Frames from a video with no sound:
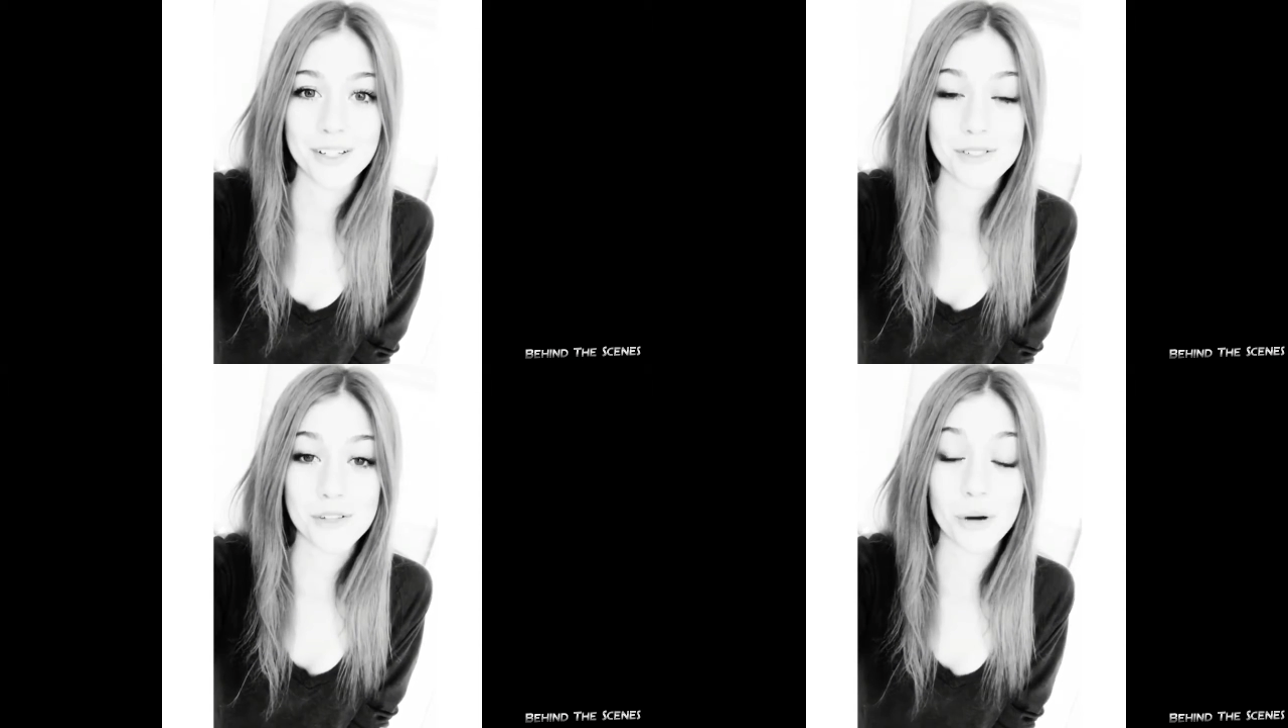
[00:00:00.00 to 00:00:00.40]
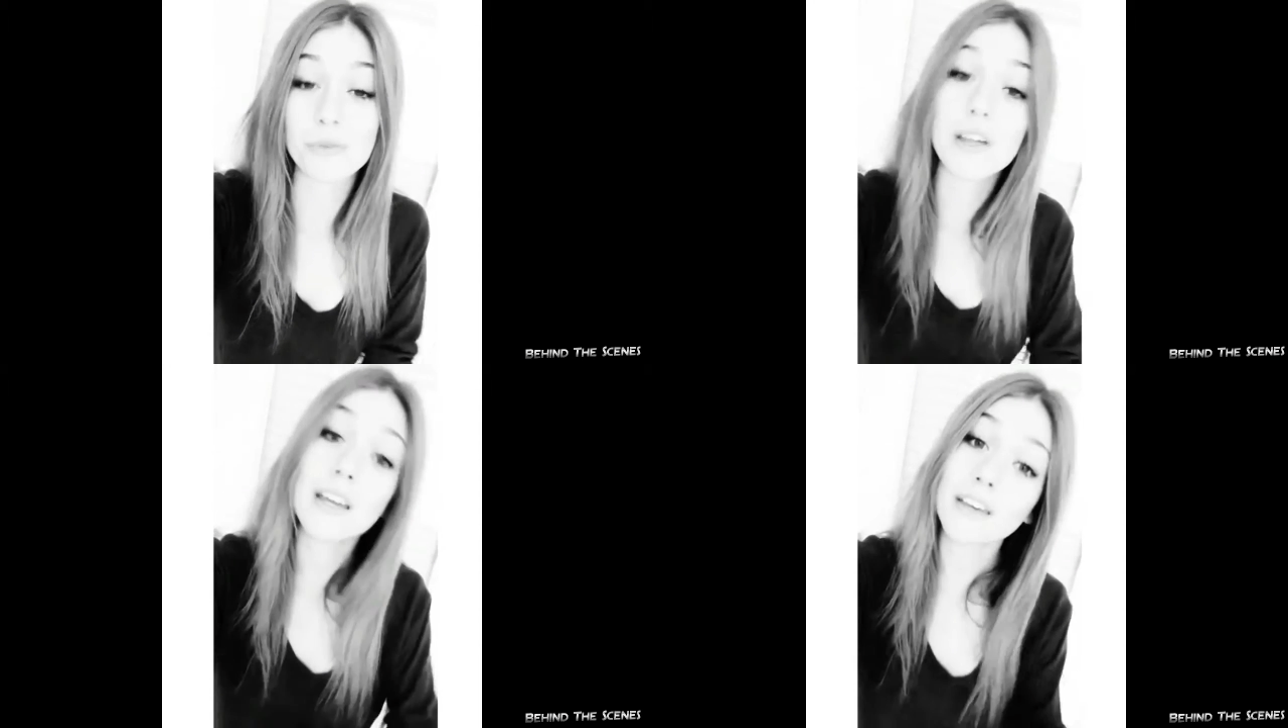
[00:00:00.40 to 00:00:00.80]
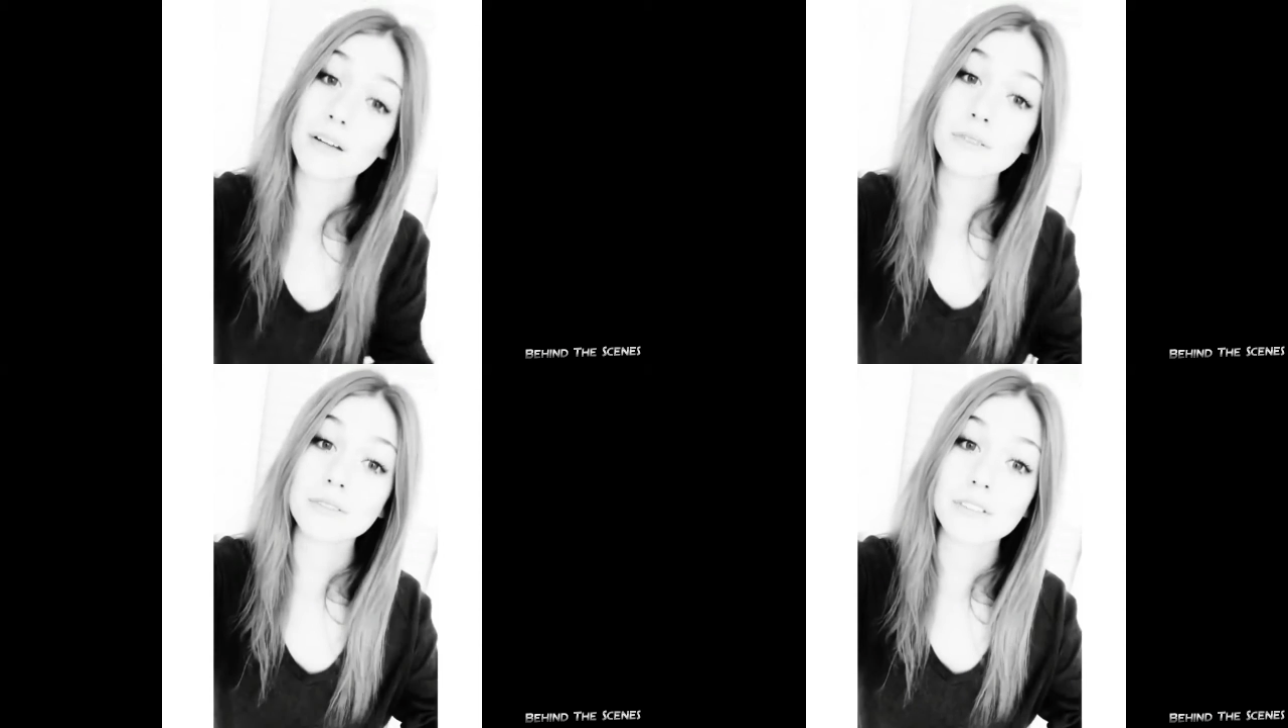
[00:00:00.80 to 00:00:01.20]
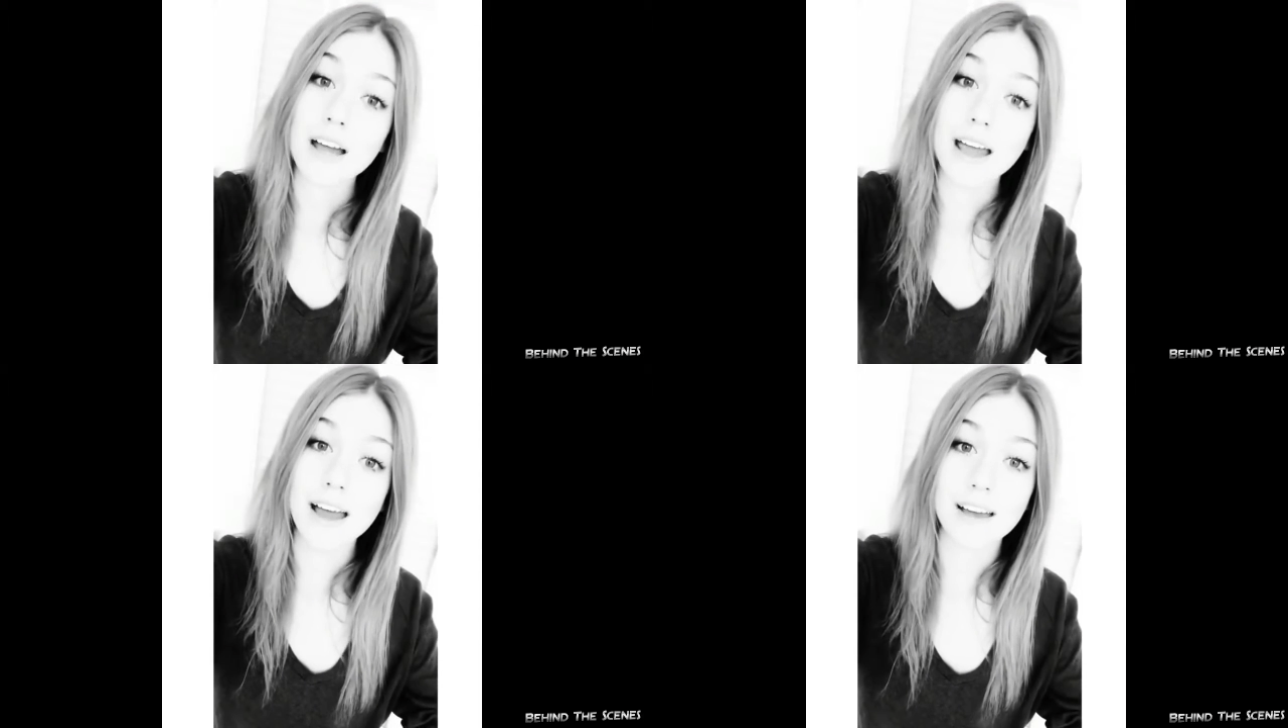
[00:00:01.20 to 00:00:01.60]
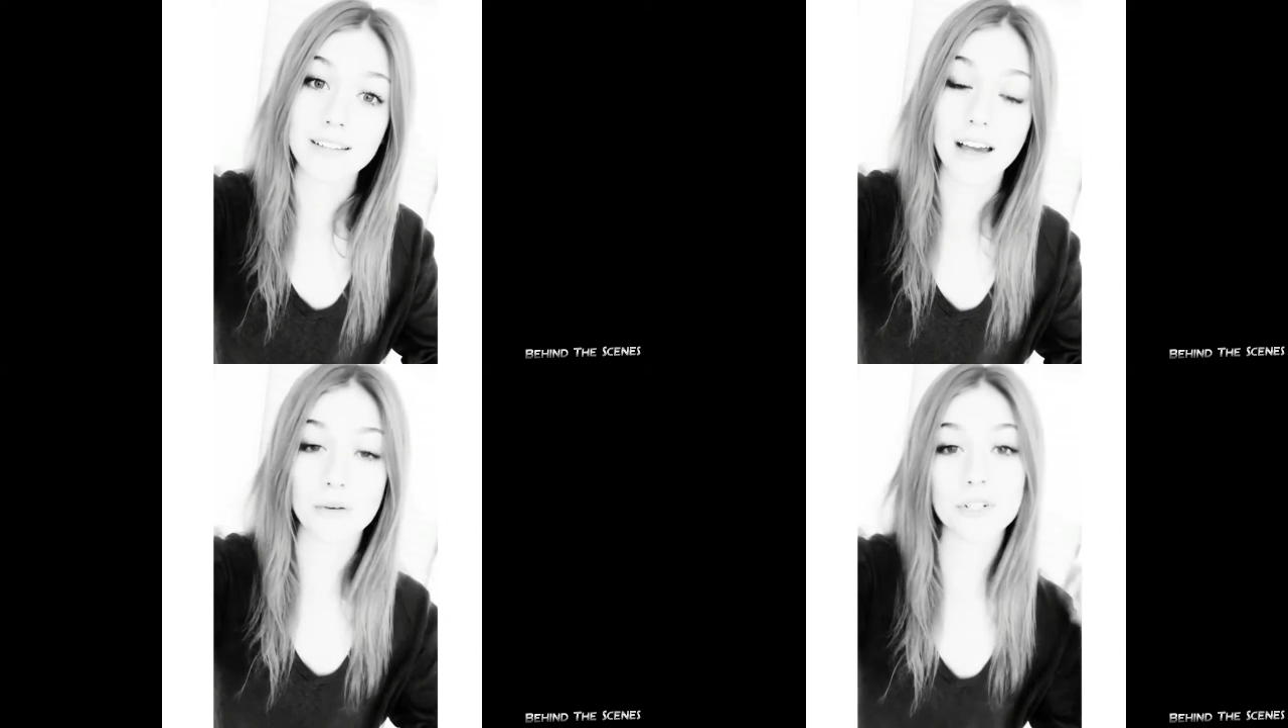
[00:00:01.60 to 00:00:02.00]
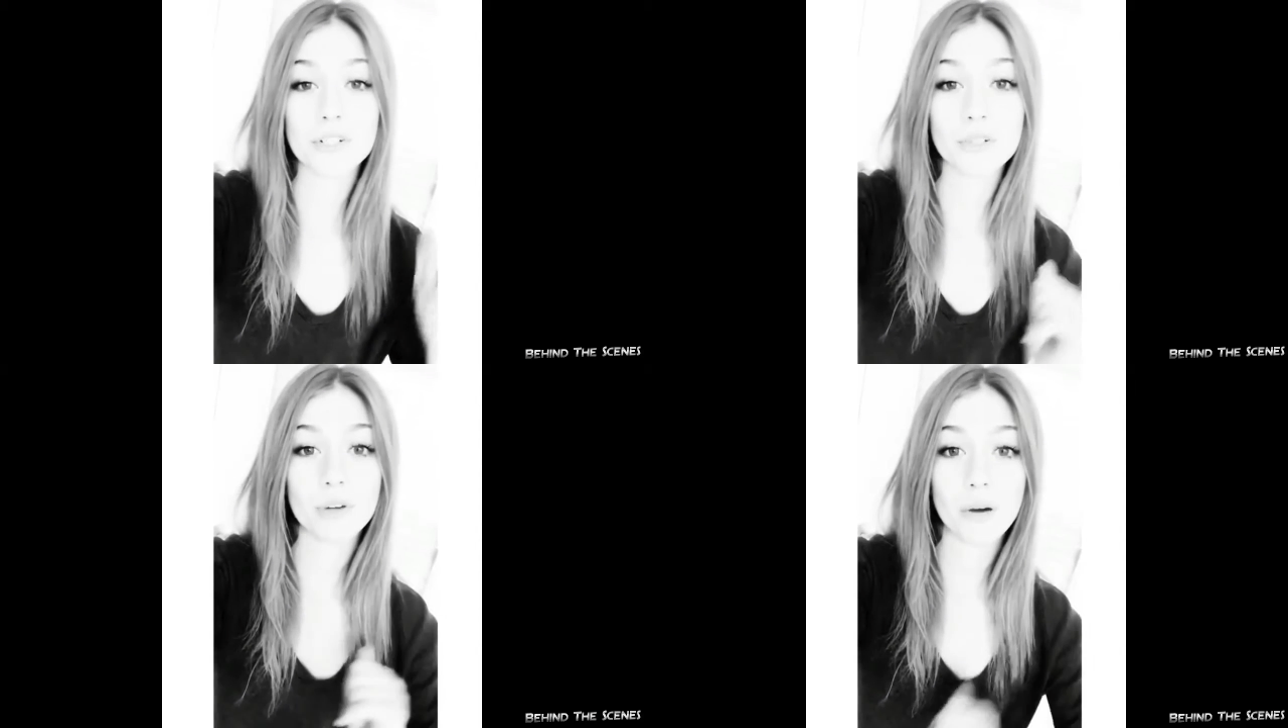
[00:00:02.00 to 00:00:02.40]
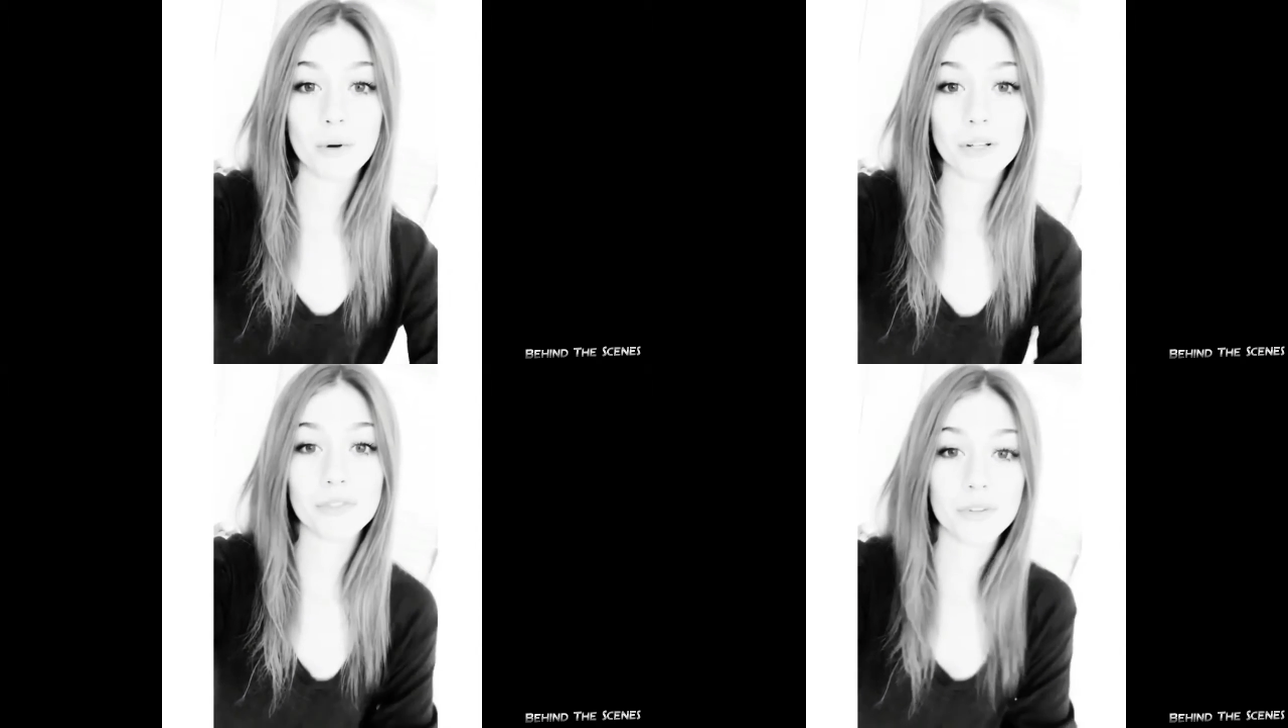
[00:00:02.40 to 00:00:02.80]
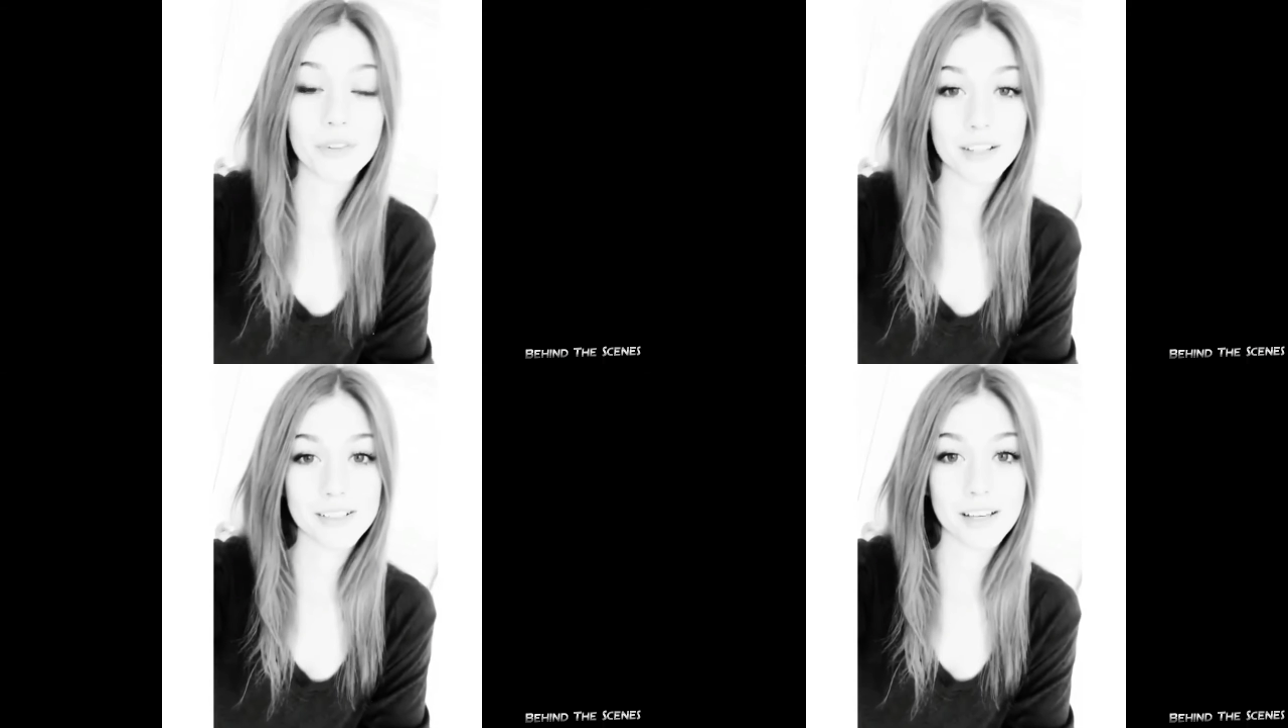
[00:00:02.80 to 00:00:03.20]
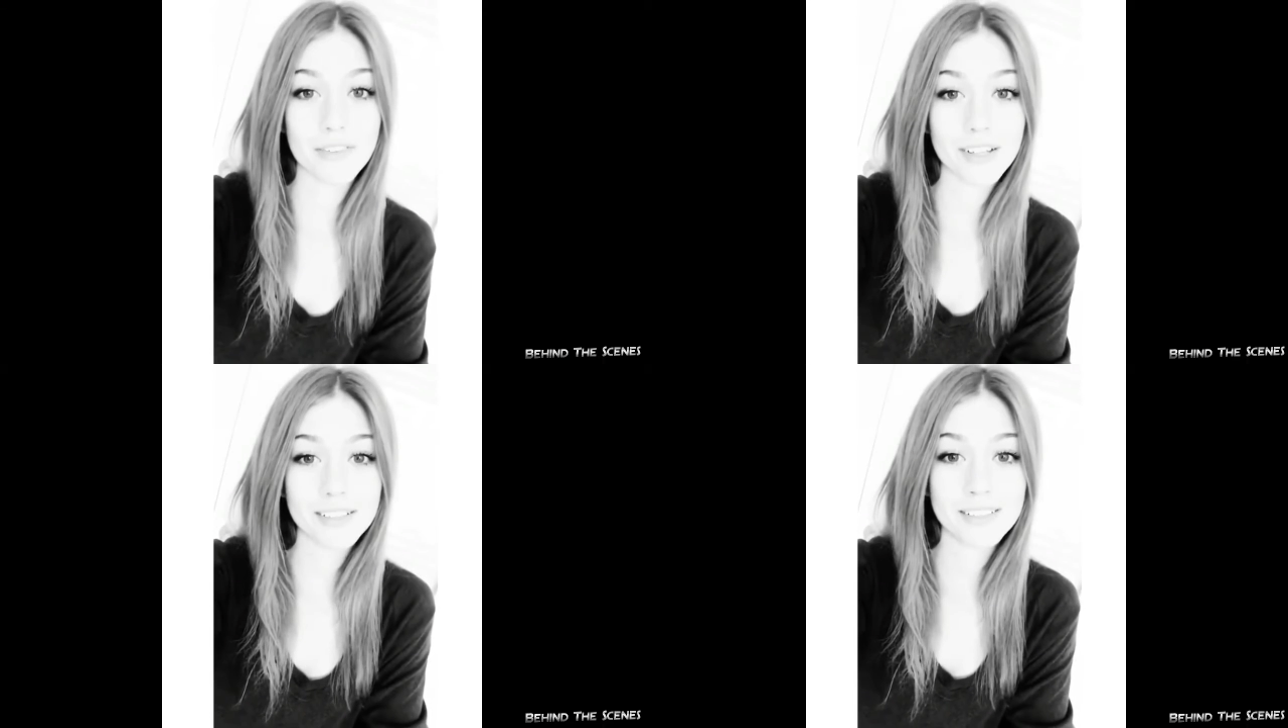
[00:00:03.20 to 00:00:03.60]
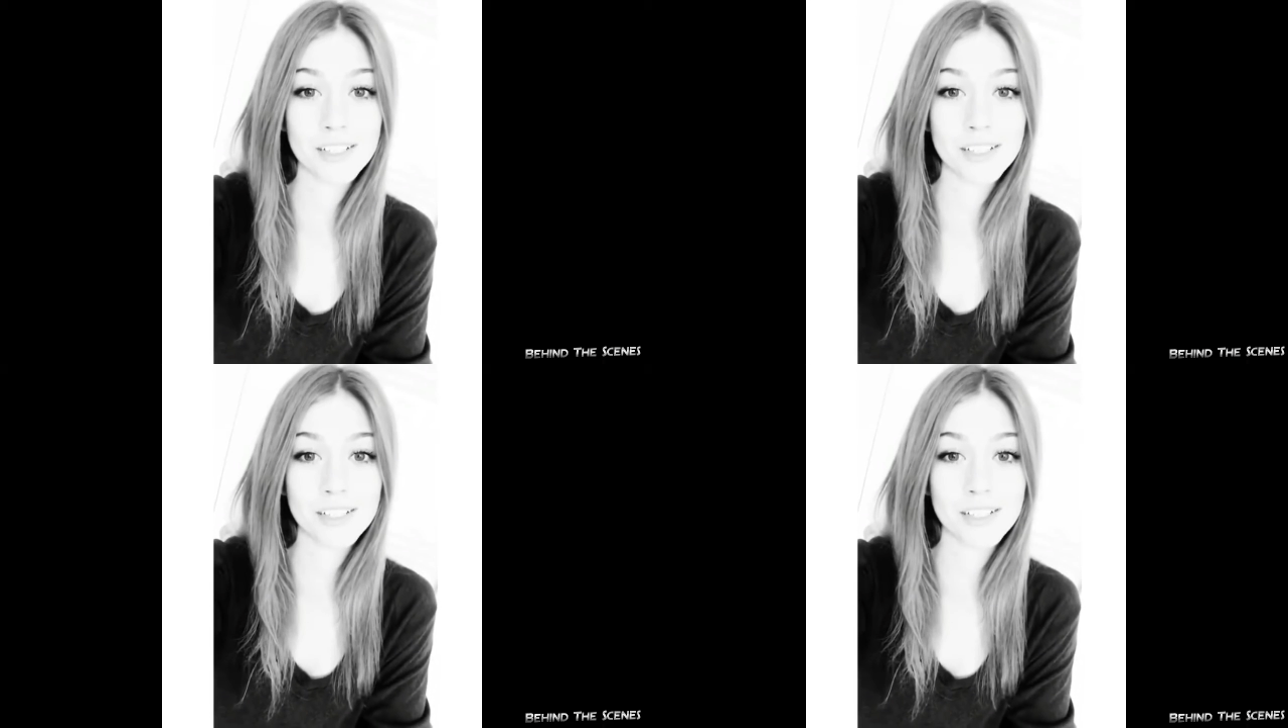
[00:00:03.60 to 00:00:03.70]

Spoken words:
So thank you, and I wish you a wonderful Thanksgiving